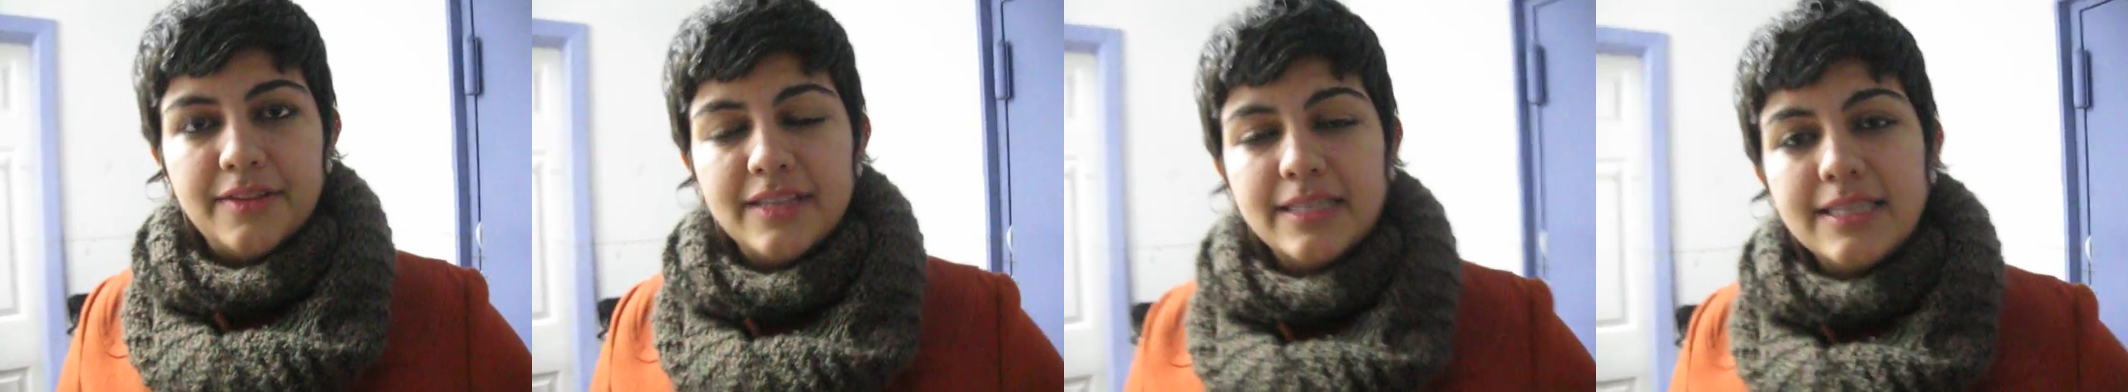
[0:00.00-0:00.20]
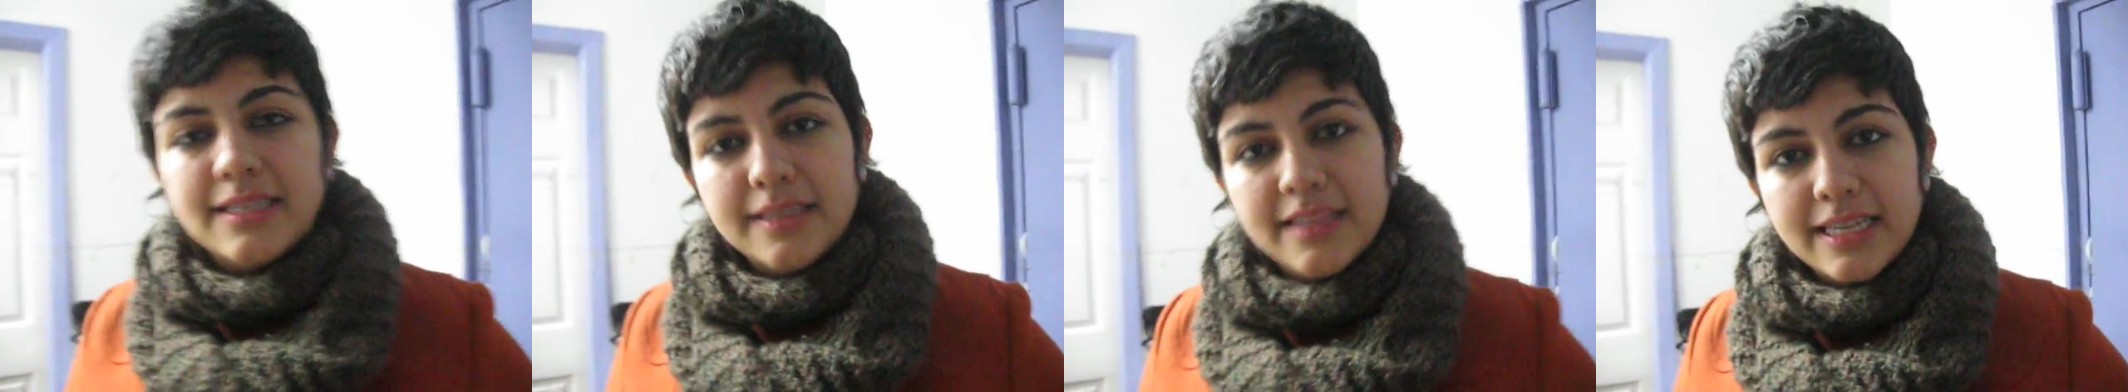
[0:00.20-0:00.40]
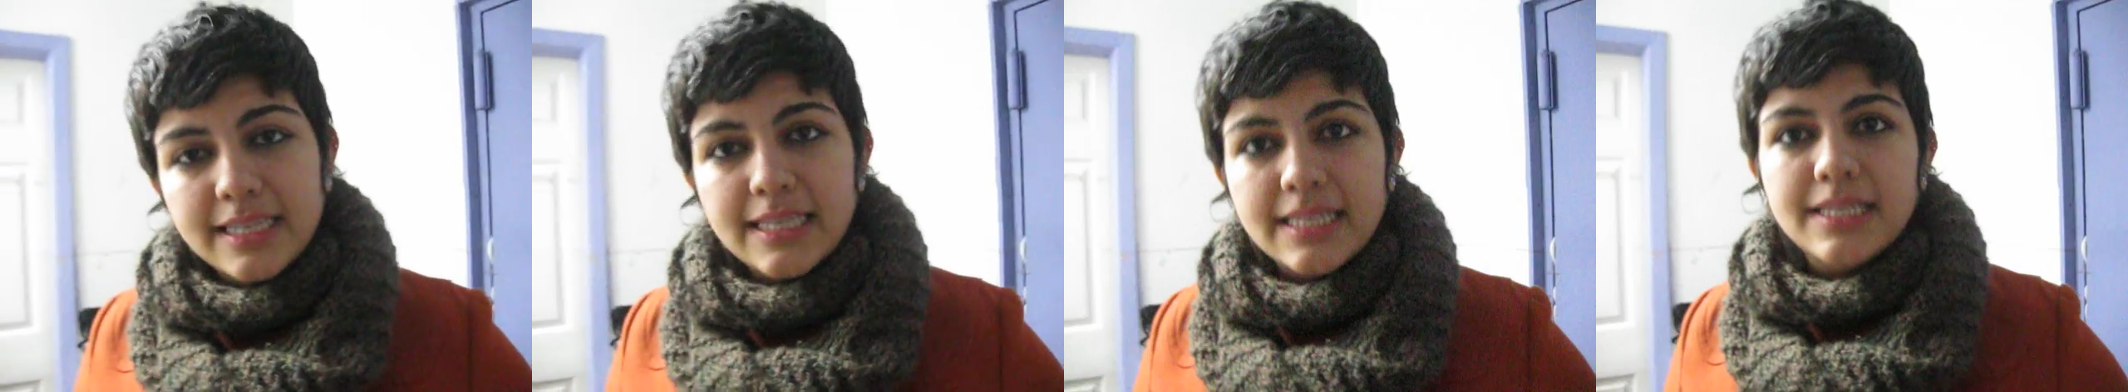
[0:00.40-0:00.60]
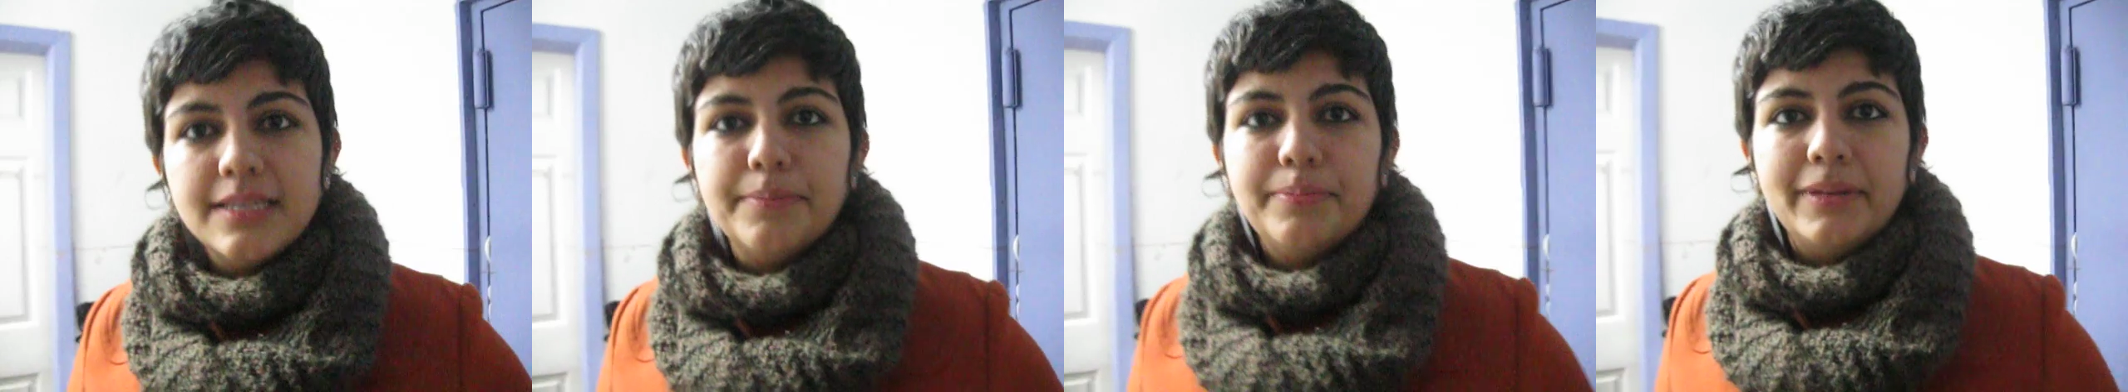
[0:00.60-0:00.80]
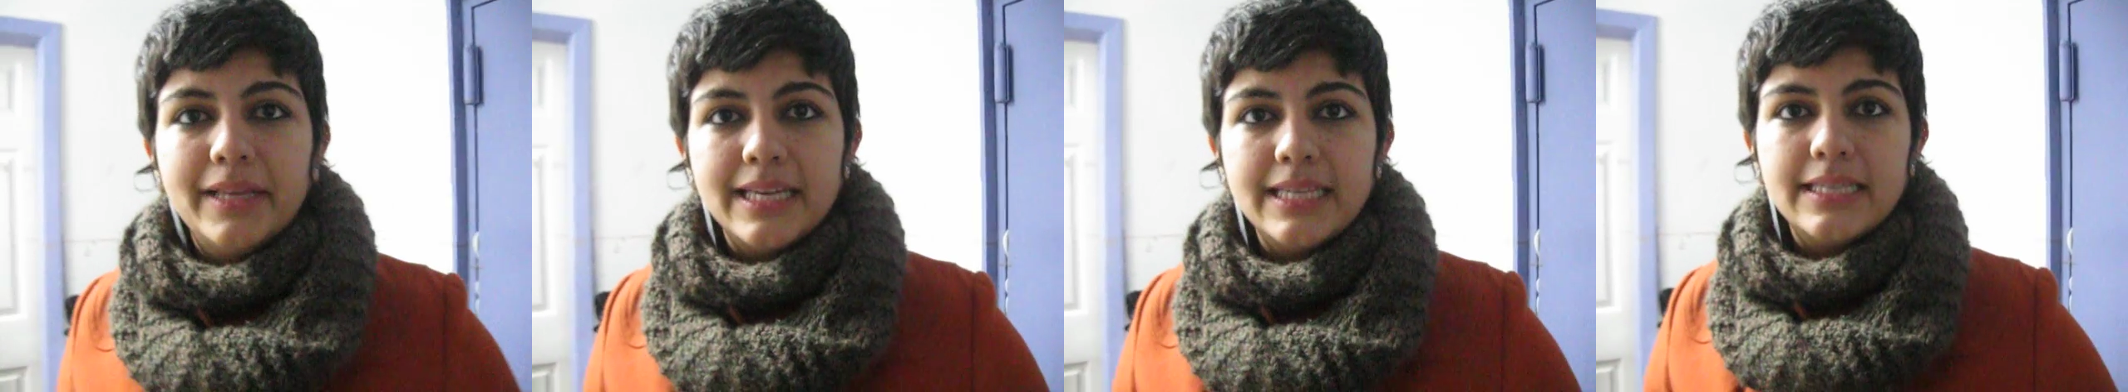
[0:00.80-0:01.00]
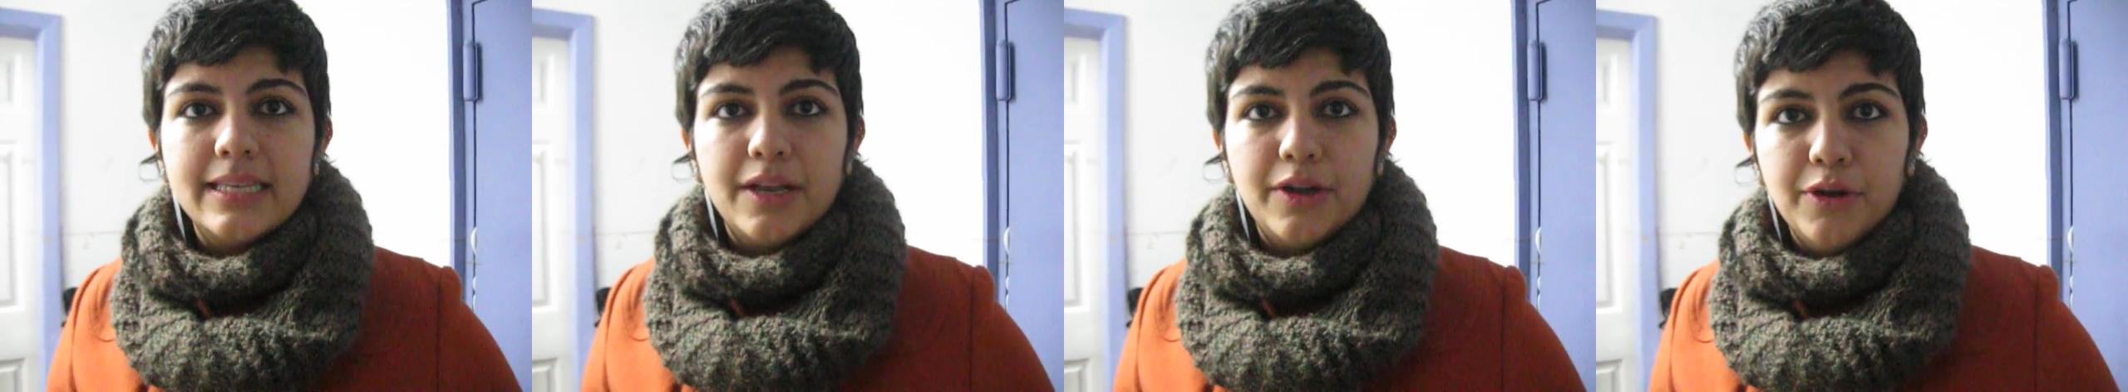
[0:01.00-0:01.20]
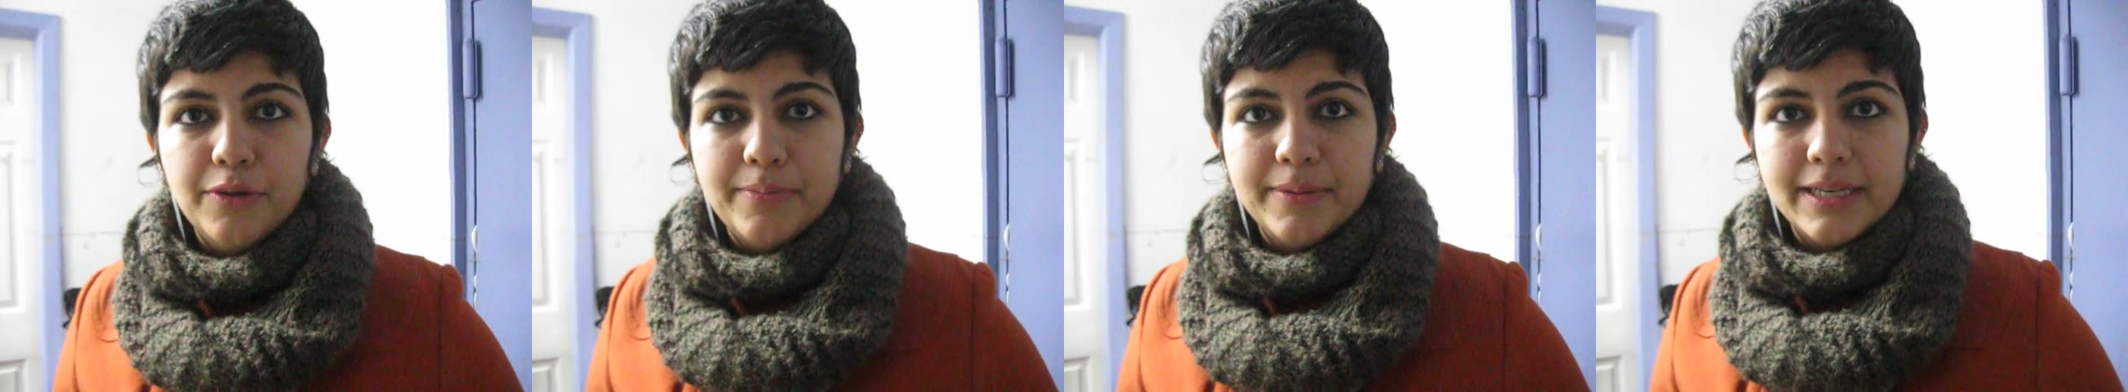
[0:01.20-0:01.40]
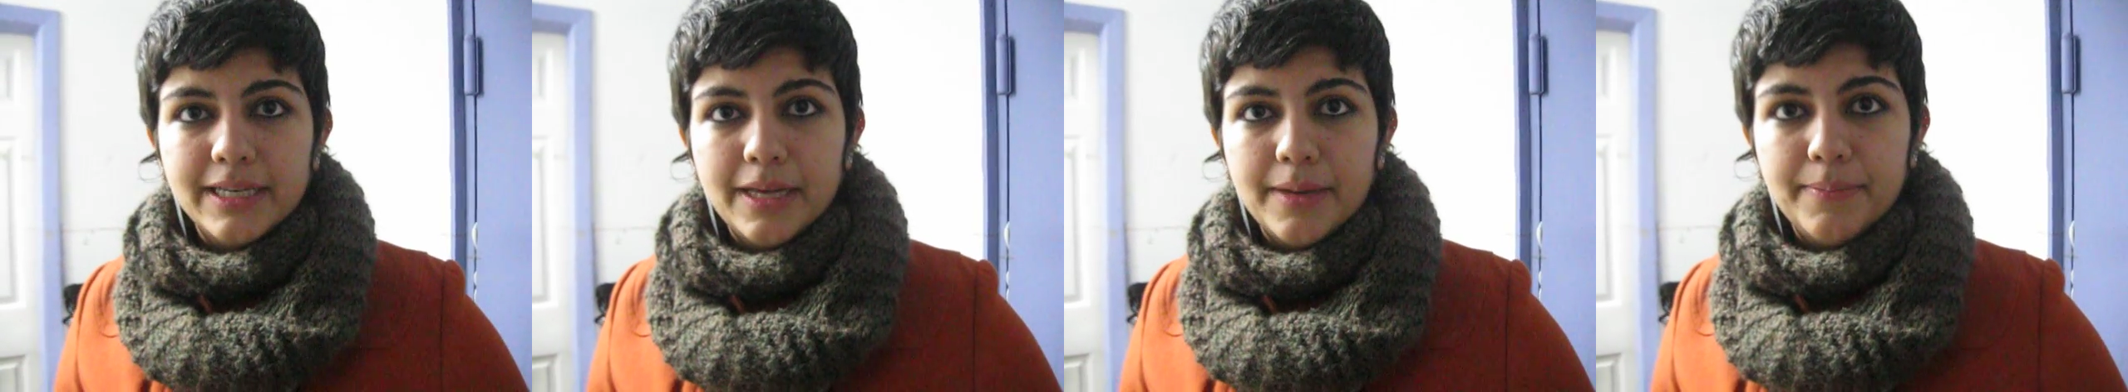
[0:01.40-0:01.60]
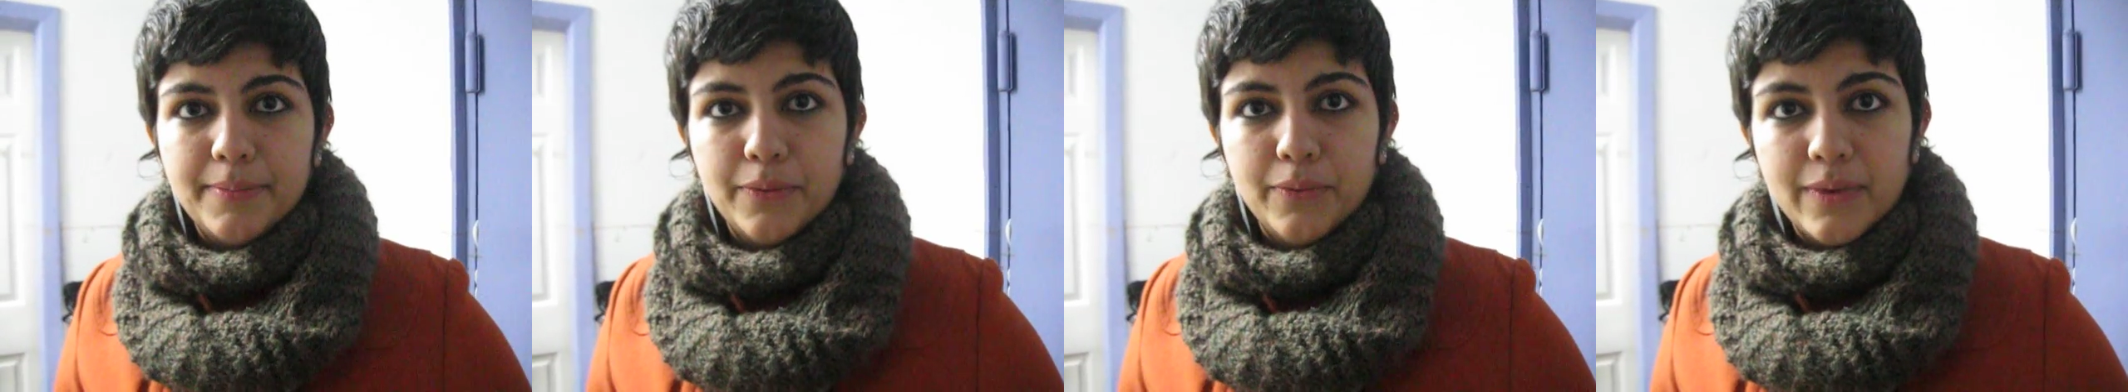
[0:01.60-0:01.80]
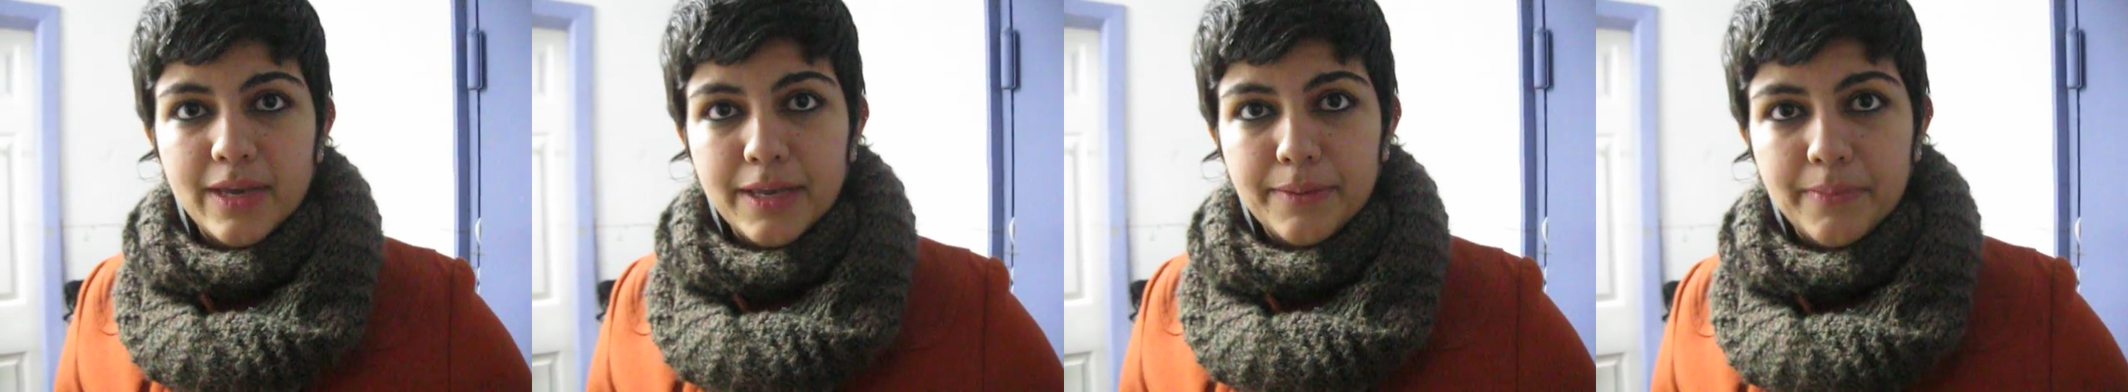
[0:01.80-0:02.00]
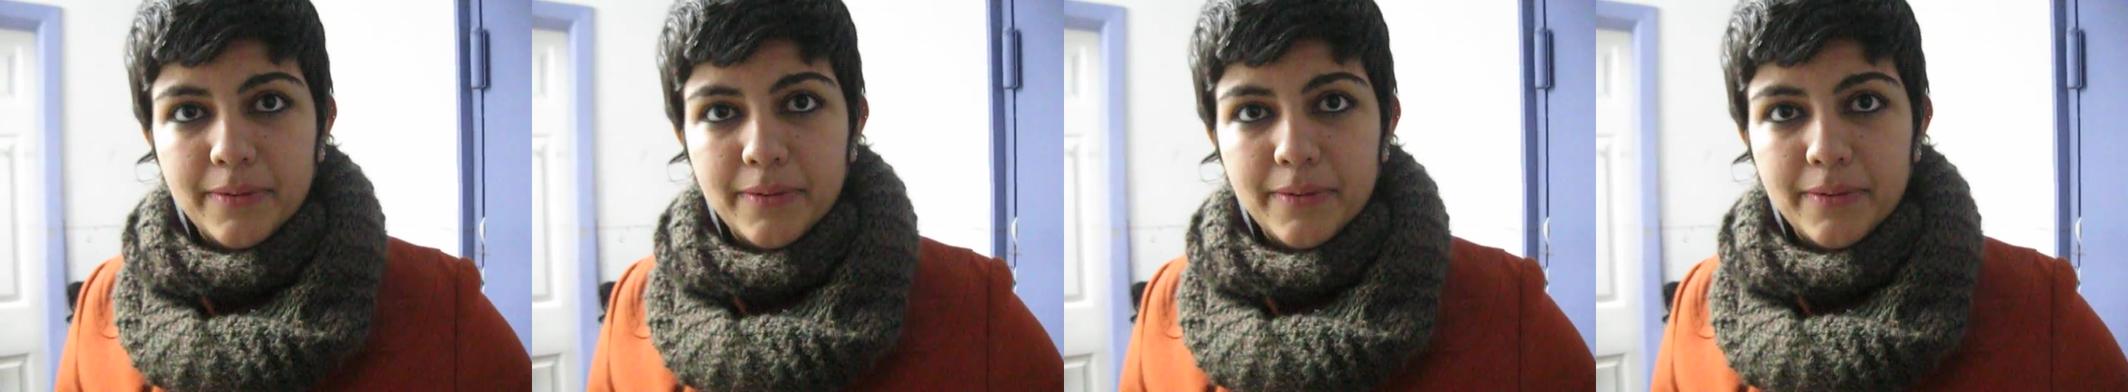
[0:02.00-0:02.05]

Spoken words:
This is a place that opened up a week